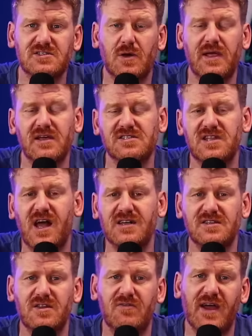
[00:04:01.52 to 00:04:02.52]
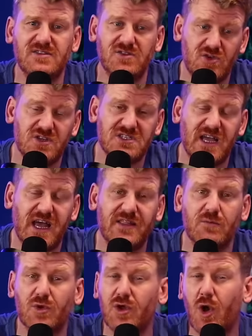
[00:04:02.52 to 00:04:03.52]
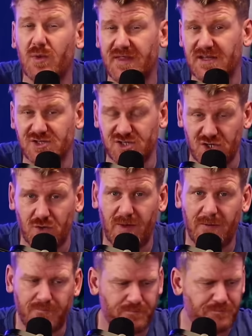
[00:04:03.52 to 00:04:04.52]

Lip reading: he'll start on the right. On the other side, I'm going to go with Dan Juma.